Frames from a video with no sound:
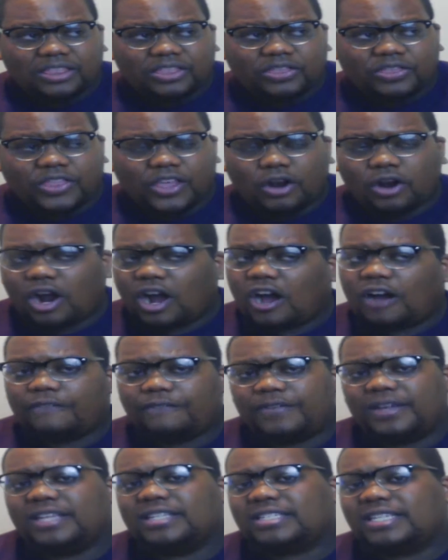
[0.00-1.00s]
their
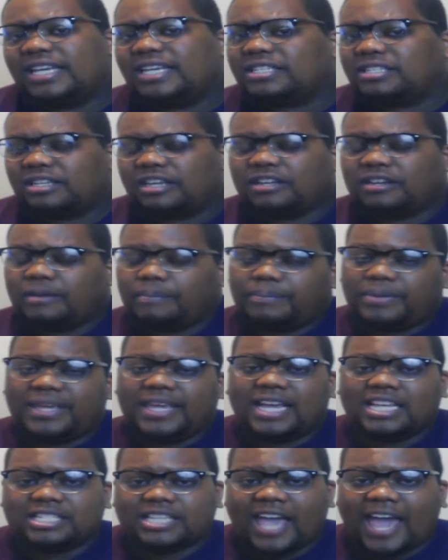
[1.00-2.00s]
offense isn't going to
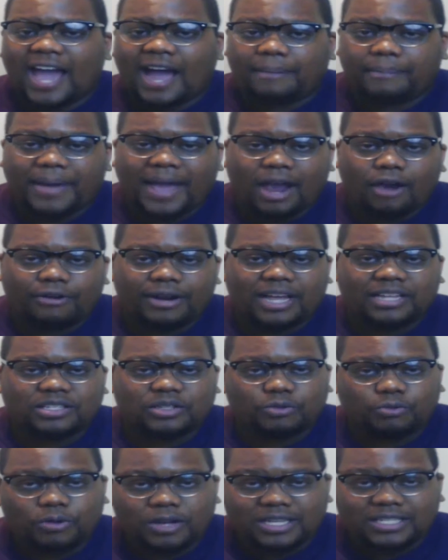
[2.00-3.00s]
be as high-powered
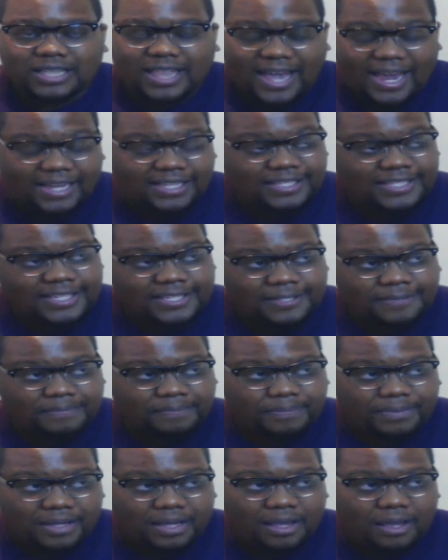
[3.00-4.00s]
as it was last
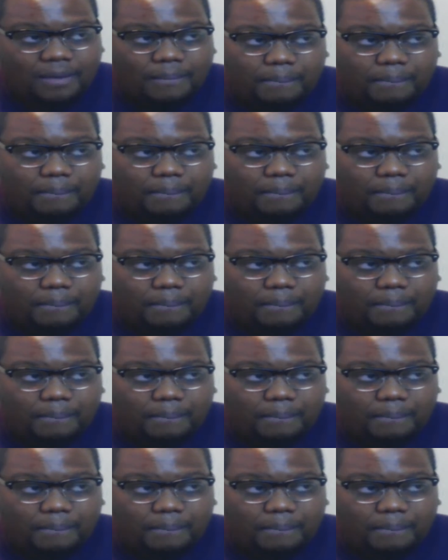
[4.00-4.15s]
season.